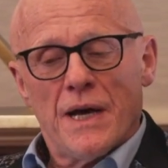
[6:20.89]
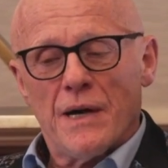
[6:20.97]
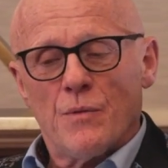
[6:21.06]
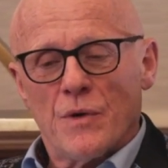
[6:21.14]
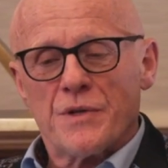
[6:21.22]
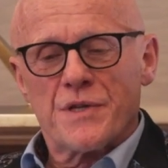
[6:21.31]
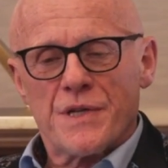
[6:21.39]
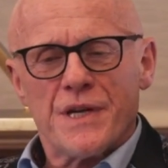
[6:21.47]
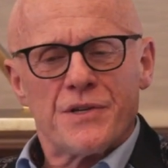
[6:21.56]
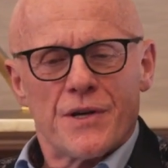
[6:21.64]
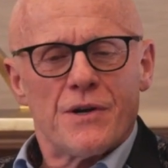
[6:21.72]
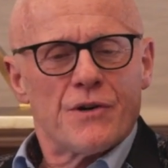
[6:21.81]
at one
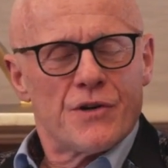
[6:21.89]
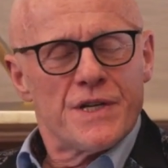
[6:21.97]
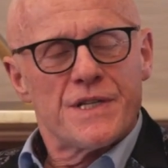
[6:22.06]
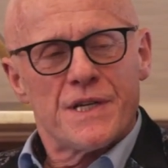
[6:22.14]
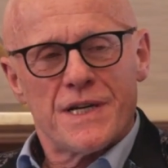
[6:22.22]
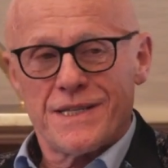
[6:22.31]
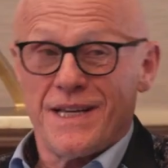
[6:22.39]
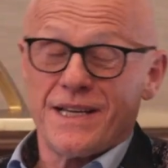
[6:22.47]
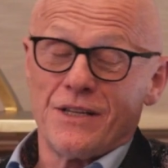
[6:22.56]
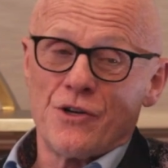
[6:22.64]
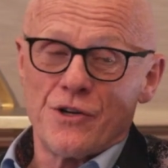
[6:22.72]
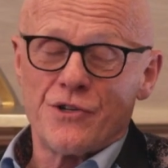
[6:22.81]
stage they got criticised,
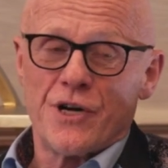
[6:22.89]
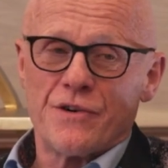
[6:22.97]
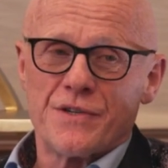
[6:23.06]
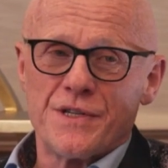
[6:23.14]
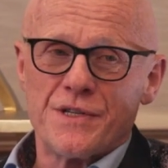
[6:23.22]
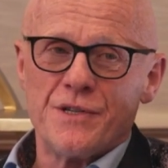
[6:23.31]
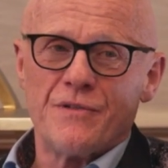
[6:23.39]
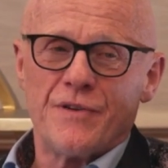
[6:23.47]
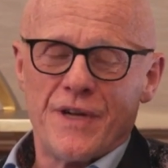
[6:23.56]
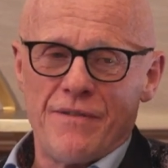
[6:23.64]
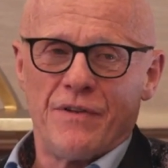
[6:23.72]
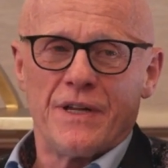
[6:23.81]
like a lot of charities do,
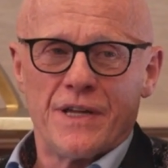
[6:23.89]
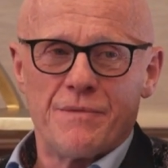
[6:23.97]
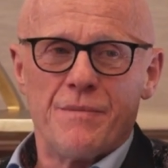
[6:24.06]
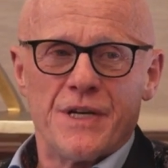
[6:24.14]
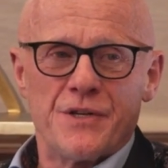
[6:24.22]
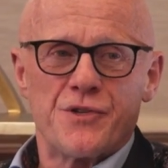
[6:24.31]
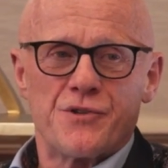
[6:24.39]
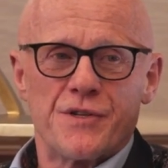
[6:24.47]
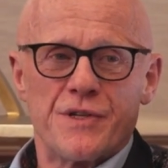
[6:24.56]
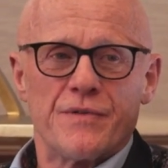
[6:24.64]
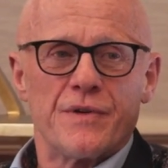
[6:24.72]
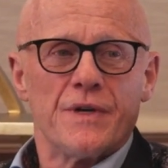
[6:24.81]
for heavily
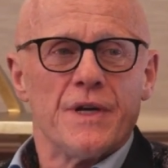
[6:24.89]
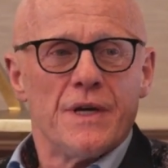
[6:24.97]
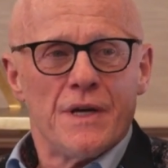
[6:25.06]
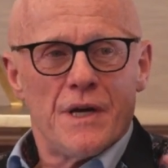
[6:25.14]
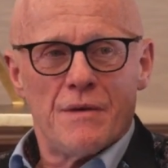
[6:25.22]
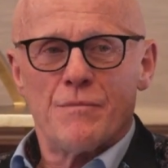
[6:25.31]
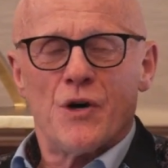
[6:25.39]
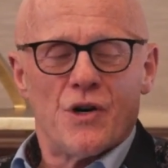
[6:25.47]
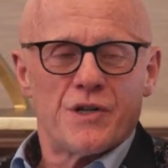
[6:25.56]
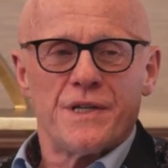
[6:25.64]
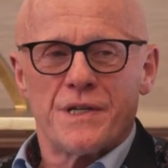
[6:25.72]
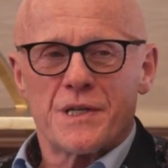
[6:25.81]
administrative and
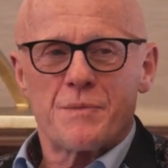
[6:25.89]
marketing